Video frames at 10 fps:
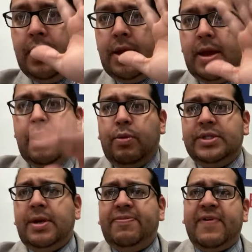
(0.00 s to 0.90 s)
Hey,
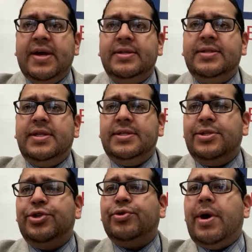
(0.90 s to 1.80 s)
what's up, friends? This
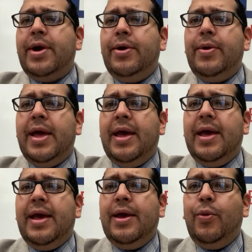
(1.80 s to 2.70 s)
is Gerardo,
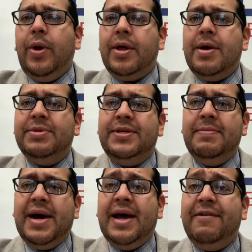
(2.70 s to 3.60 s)
and welcome to
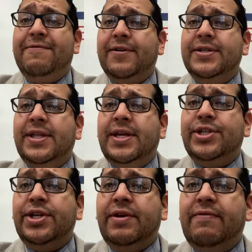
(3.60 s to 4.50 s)
my first
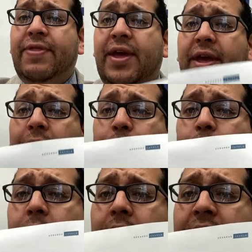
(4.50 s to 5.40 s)
edition of the
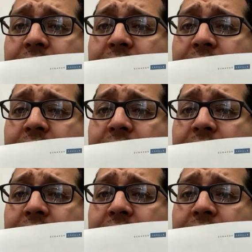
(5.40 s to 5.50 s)
Word of the